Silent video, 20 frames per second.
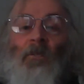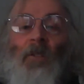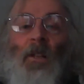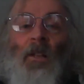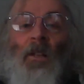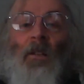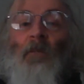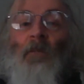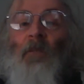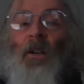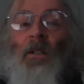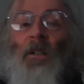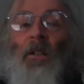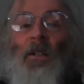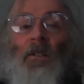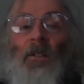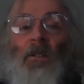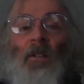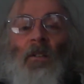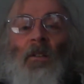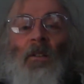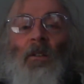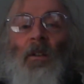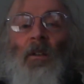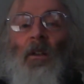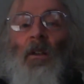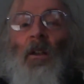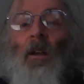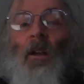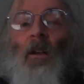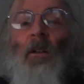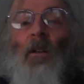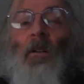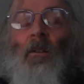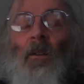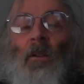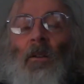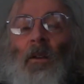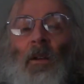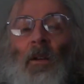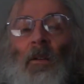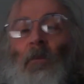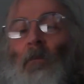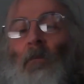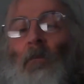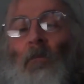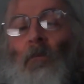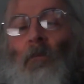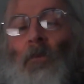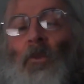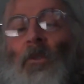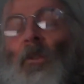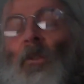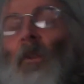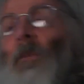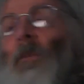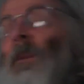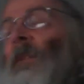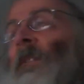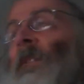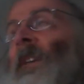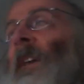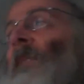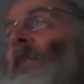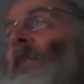really, and finance. And I would tell